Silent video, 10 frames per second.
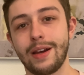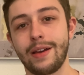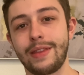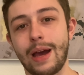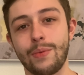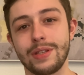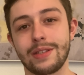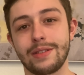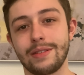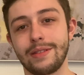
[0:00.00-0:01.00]
that
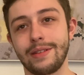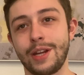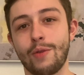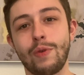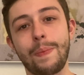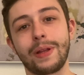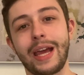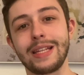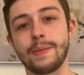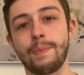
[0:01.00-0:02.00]

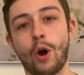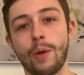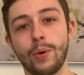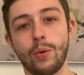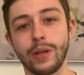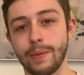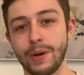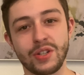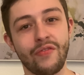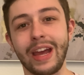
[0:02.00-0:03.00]
replicates a marble with a
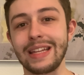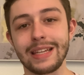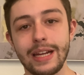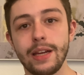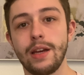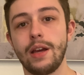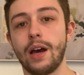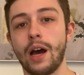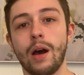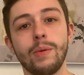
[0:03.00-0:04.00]
bunch of veins in it.
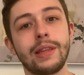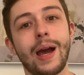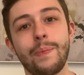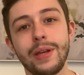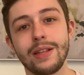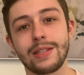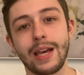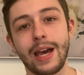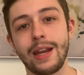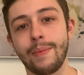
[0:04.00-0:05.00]
With that being
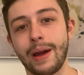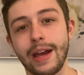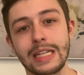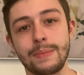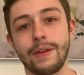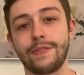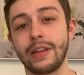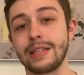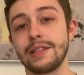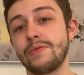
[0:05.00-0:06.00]
said, my estimate for
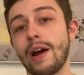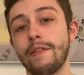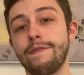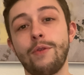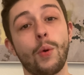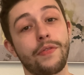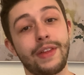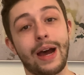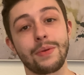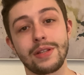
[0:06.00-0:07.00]
this is around
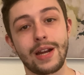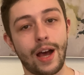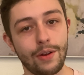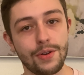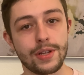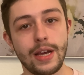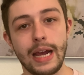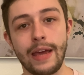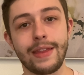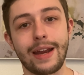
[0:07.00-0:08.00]
$4,000,
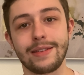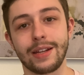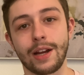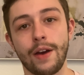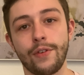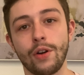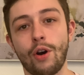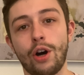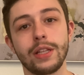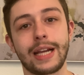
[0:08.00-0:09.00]
and that is to cover
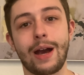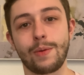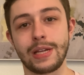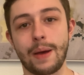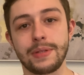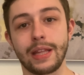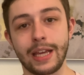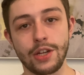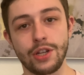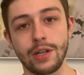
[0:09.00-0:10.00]
all the countertops in the
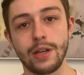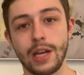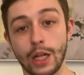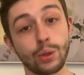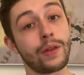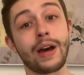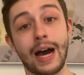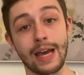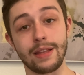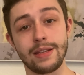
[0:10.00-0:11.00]
kitchen, including the
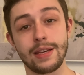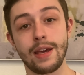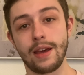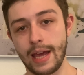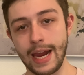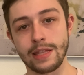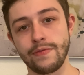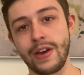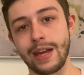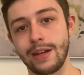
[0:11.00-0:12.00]
island and the
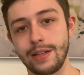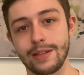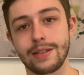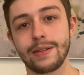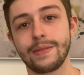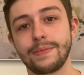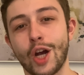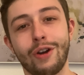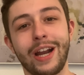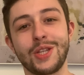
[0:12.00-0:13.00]
vanities.
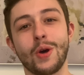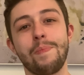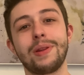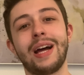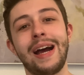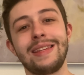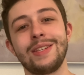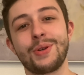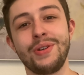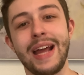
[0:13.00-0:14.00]
Alrighty, so
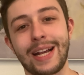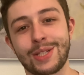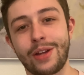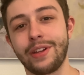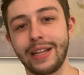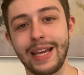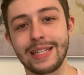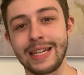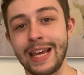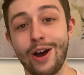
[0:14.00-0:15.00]
appliances are next on the
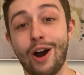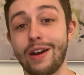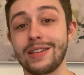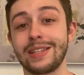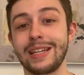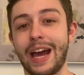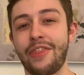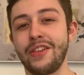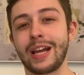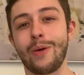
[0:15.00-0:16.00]
list, and honestly, I
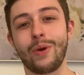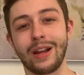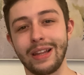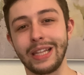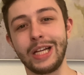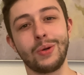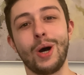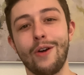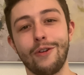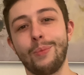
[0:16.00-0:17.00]
think I went a little
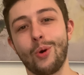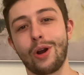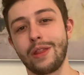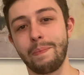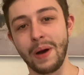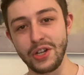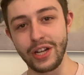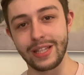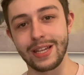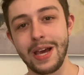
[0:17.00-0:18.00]
overboard on the
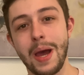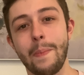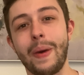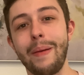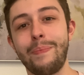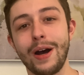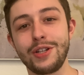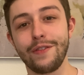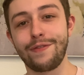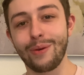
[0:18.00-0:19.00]
budget. My
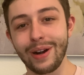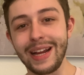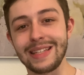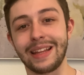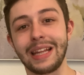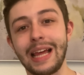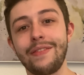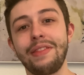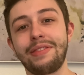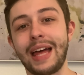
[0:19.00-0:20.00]
budget for it is
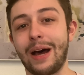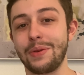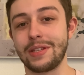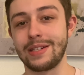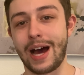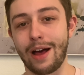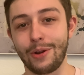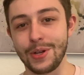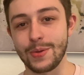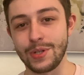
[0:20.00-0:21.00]

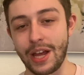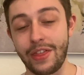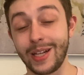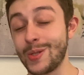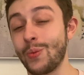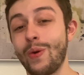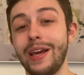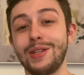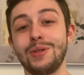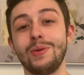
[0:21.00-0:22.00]
$11,000, which I think is
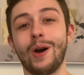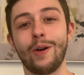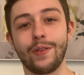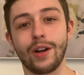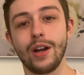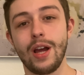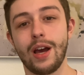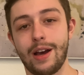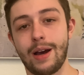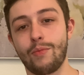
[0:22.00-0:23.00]
way too over.
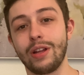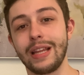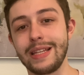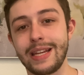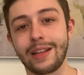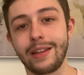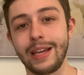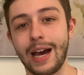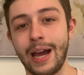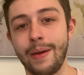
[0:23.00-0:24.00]

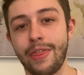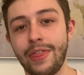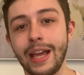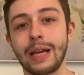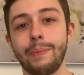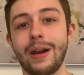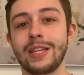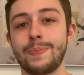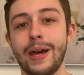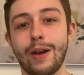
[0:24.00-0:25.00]
Realistically, I think I'm gonna
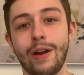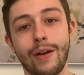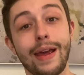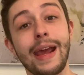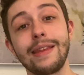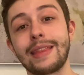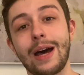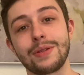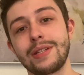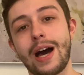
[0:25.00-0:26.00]
spend around
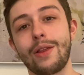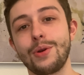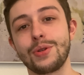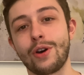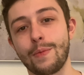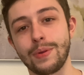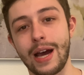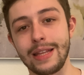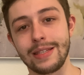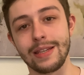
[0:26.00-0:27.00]
$8,000 on
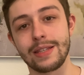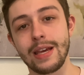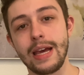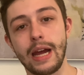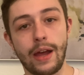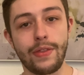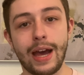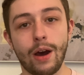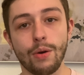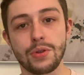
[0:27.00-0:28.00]
appliances, and
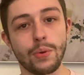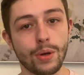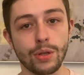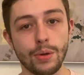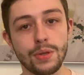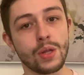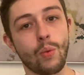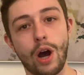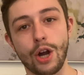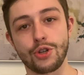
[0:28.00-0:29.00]
that also includes the
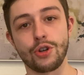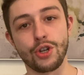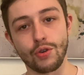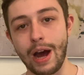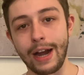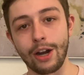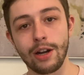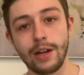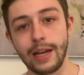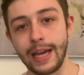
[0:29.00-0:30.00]
washer and dryer
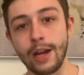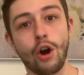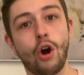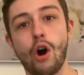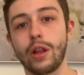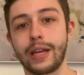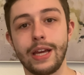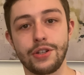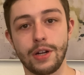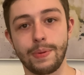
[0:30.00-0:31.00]
and all the
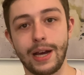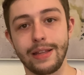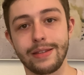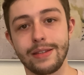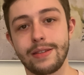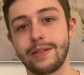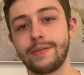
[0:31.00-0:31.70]
kitchen appliances.